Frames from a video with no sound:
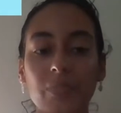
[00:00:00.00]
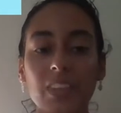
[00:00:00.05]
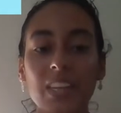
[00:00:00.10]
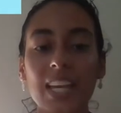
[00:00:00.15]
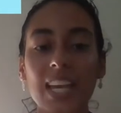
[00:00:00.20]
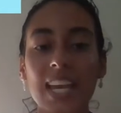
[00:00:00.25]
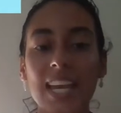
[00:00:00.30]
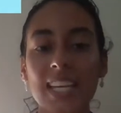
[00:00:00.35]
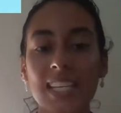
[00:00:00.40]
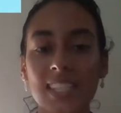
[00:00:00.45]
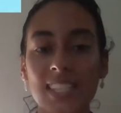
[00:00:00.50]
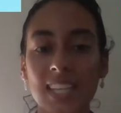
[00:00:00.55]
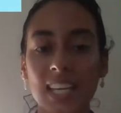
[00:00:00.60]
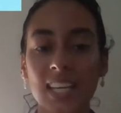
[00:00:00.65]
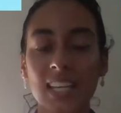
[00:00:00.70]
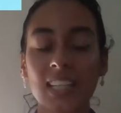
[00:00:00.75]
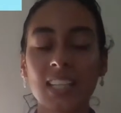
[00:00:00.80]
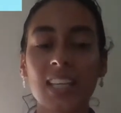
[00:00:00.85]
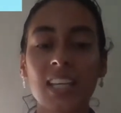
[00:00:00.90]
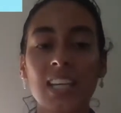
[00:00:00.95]
and
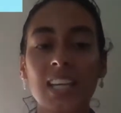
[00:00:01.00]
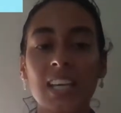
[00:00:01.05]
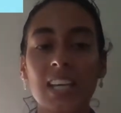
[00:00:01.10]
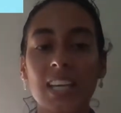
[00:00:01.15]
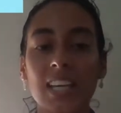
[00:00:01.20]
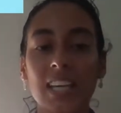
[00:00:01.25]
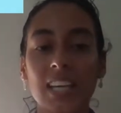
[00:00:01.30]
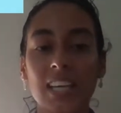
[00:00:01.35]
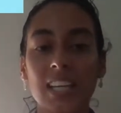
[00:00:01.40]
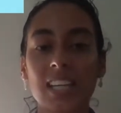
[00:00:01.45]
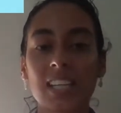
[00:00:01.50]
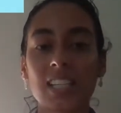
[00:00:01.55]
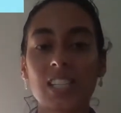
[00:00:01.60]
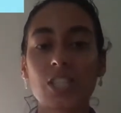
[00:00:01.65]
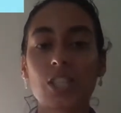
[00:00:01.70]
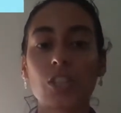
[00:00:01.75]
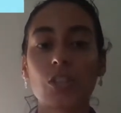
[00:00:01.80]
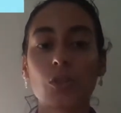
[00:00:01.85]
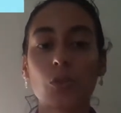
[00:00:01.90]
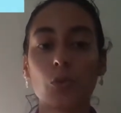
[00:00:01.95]
then he needs
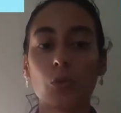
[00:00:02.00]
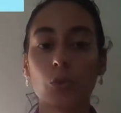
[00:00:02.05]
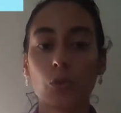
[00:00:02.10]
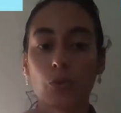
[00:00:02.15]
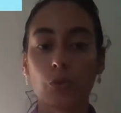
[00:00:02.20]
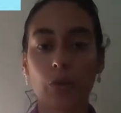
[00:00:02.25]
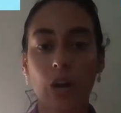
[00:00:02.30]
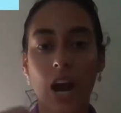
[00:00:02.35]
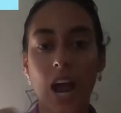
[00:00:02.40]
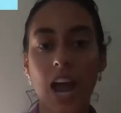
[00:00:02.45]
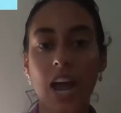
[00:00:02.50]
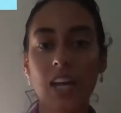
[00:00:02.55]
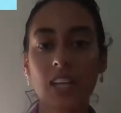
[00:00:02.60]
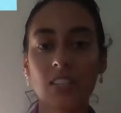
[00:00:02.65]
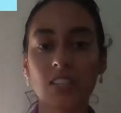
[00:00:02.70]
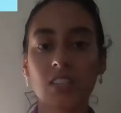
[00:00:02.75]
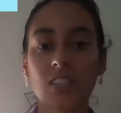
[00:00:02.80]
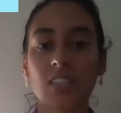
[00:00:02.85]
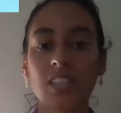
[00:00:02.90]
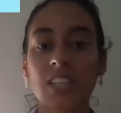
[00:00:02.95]
to write
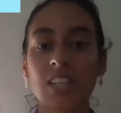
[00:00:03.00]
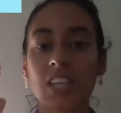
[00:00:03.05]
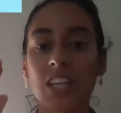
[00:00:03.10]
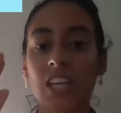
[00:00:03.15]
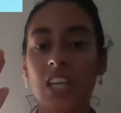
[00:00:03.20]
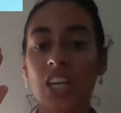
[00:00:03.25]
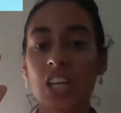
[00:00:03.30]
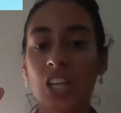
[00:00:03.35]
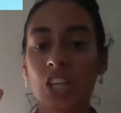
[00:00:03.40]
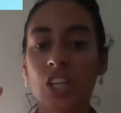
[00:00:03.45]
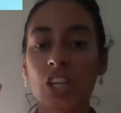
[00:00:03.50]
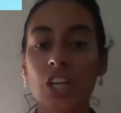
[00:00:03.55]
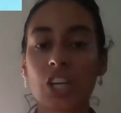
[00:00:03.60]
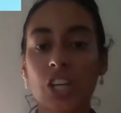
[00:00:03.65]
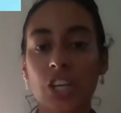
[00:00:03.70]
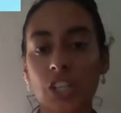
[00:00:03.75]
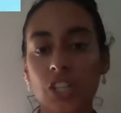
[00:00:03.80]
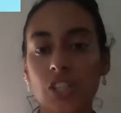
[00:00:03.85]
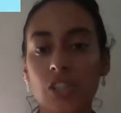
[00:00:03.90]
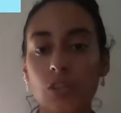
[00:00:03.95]
in each
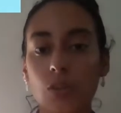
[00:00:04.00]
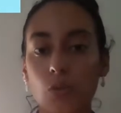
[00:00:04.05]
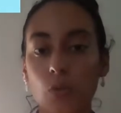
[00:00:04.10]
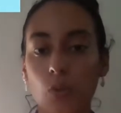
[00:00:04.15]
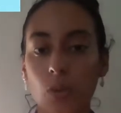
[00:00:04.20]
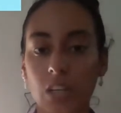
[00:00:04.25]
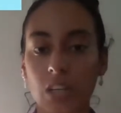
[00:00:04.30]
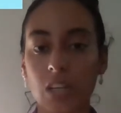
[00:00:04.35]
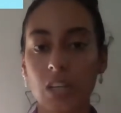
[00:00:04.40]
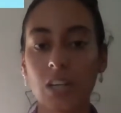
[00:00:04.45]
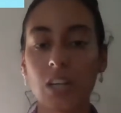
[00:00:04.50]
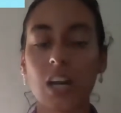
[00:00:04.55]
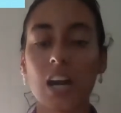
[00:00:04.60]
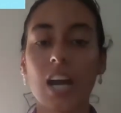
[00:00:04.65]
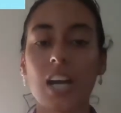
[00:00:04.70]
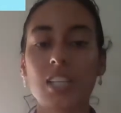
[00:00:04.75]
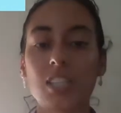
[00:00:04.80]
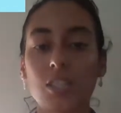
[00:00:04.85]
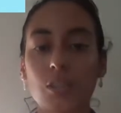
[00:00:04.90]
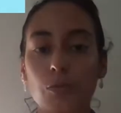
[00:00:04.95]
square a
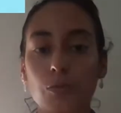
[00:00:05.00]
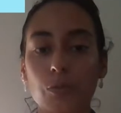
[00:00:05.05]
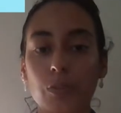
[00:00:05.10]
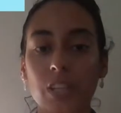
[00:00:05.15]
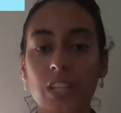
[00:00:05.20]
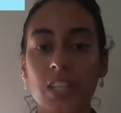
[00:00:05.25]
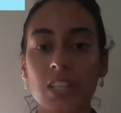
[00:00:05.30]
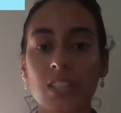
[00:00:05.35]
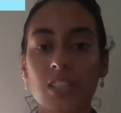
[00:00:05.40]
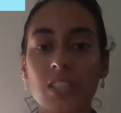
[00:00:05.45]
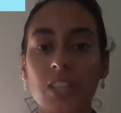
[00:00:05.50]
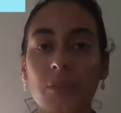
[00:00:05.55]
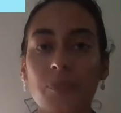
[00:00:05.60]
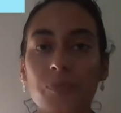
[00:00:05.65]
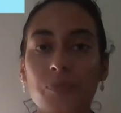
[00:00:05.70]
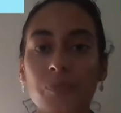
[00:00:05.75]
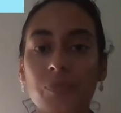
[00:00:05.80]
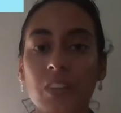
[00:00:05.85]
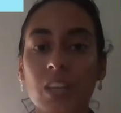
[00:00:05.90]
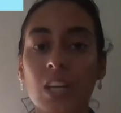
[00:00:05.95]
different
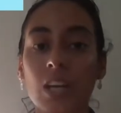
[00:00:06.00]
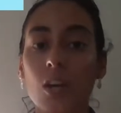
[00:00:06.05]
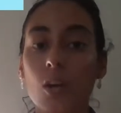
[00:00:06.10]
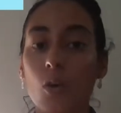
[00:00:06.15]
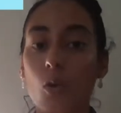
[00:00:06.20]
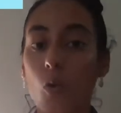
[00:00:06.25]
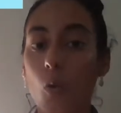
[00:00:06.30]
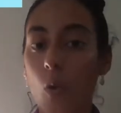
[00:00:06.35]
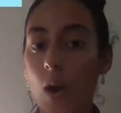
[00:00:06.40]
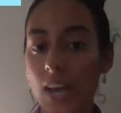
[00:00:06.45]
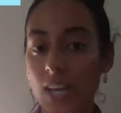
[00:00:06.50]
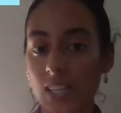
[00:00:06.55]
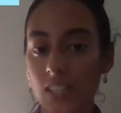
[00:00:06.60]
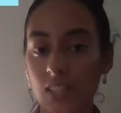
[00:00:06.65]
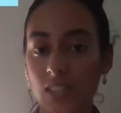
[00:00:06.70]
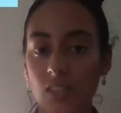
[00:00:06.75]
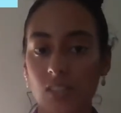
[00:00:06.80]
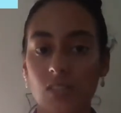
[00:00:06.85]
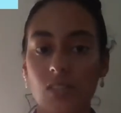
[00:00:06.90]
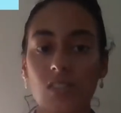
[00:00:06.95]

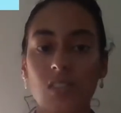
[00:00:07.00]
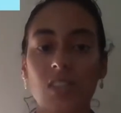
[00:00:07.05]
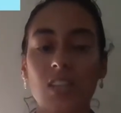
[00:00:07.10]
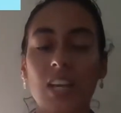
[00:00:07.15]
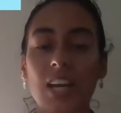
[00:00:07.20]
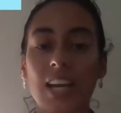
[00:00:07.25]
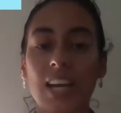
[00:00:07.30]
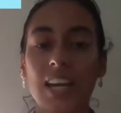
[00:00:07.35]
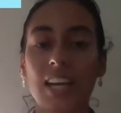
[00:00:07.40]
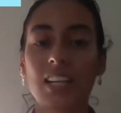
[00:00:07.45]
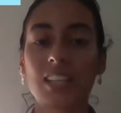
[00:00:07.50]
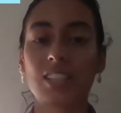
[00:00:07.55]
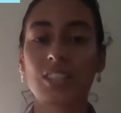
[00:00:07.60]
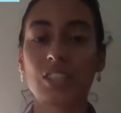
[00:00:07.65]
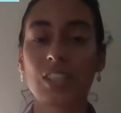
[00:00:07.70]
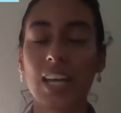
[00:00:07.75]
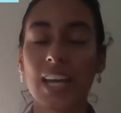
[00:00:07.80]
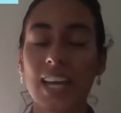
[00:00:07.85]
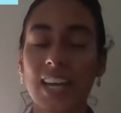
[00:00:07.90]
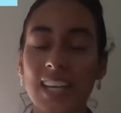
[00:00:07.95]
questions.
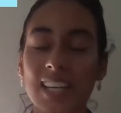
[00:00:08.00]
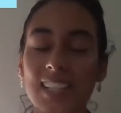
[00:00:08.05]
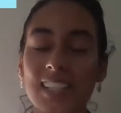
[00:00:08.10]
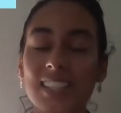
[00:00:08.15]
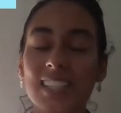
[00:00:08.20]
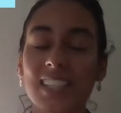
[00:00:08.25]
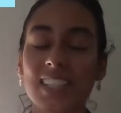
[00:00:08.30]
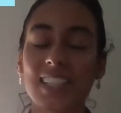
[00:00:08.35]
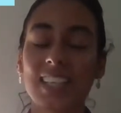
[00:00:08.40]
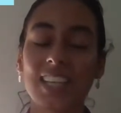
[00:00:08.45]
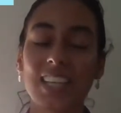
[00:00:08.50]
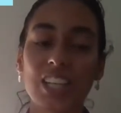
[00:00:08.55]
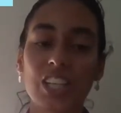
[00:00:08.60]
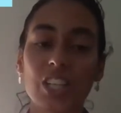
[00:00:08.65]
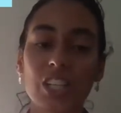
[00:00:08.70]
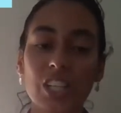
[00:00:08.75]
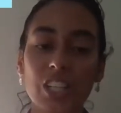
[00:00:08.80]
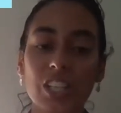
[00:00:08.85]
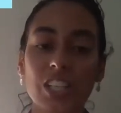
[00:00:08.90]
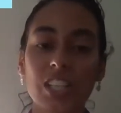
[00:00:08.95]
And
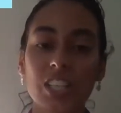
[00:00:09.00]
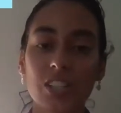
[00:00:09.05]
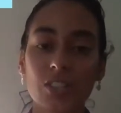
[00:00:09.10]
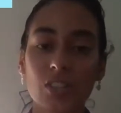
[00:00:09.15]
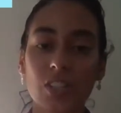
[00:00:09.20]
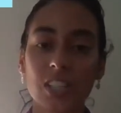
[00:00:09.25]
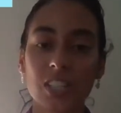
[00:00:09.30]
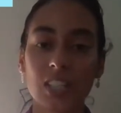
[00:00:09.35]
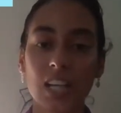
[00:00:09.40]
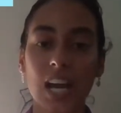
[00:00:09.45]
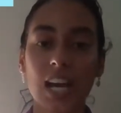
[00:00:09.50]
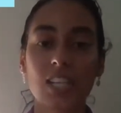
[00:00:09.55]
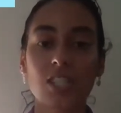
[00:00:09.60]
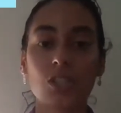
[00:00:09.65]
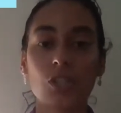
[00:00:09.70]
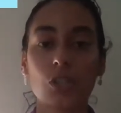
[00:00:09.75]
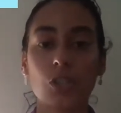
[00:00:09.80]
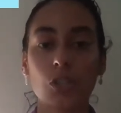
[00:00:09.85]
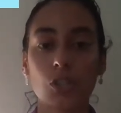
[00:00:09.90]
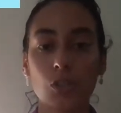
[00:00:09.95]
here the student has to
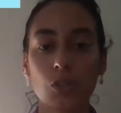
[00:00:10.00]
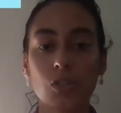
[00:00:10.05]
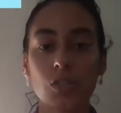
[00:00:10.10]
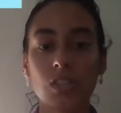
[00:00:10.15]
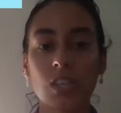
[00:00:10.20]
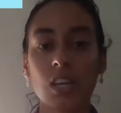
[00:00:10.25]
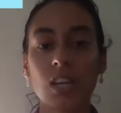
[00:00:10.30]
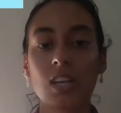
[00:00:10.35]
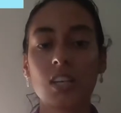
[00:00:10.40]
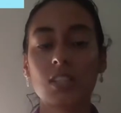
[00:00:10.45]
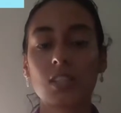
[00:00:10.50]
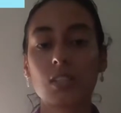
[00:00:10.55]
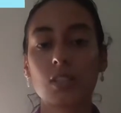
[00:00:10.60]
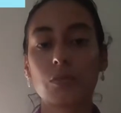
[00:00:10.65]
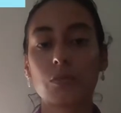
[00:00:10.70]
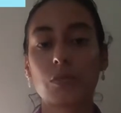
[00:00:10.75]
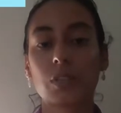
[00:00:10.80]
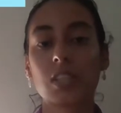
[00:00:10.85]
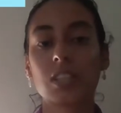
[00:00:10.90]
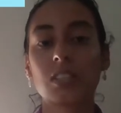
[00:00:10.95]
use
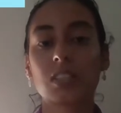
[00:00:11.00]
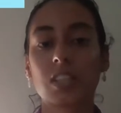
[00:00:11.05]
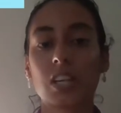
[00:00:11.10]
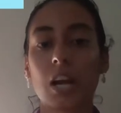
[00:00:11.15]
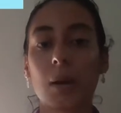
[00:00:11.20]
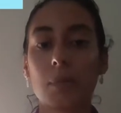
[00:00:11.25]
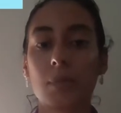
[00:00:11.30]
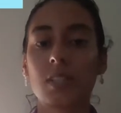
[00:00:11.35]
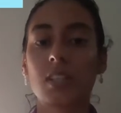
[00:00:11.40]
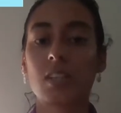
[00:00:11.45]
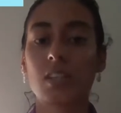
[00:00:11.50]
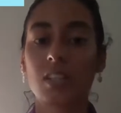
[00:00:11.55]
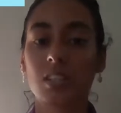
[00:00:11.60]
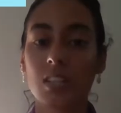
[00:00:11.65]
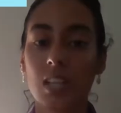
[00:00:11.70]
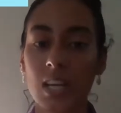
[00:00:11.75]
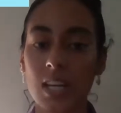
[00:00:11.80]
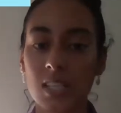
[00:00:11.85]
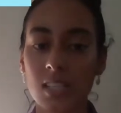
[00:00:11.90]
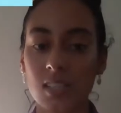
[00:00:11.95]
different grammar
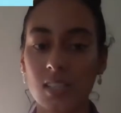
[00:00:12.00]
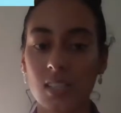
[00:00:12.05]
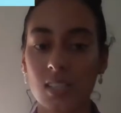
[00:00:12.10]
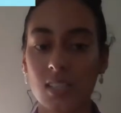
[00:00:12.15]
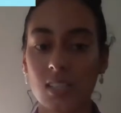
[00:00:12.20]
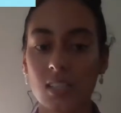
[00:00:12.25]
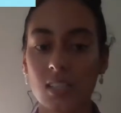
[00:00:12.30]
tenses.